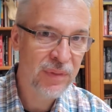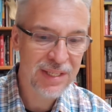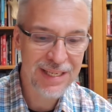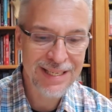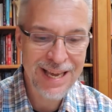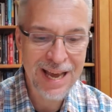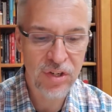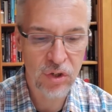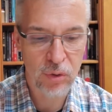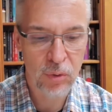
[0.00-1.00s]
to get
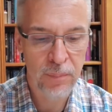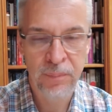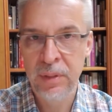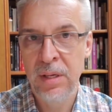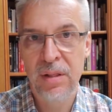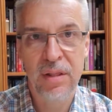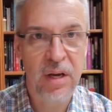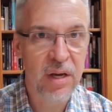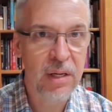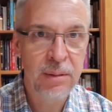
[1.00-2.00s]
to
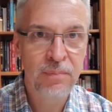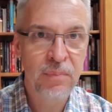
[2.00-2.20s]
the